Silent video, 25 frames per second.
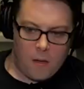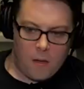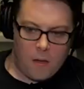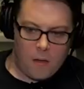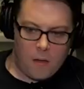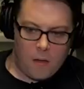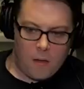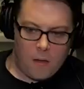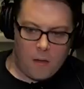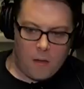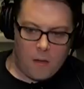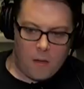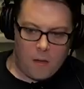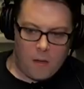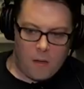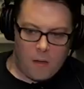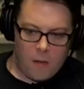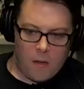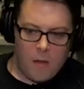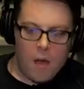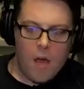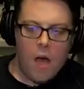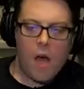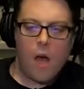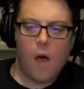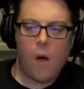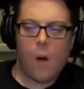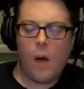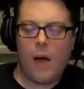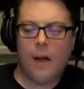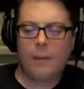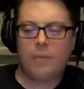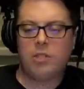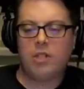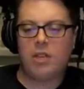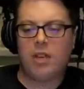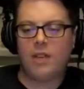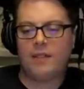as good as over. Oh,
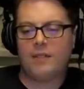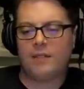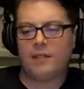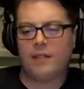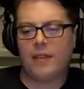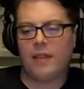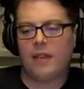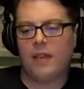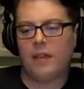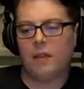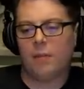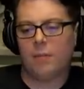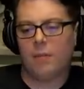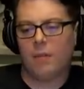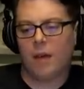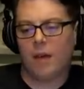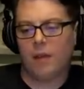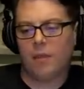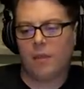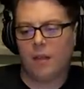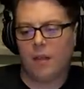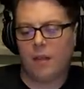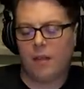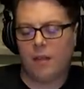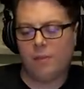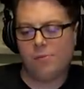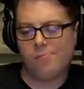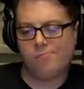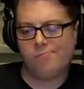I'm chasing him. I thought he.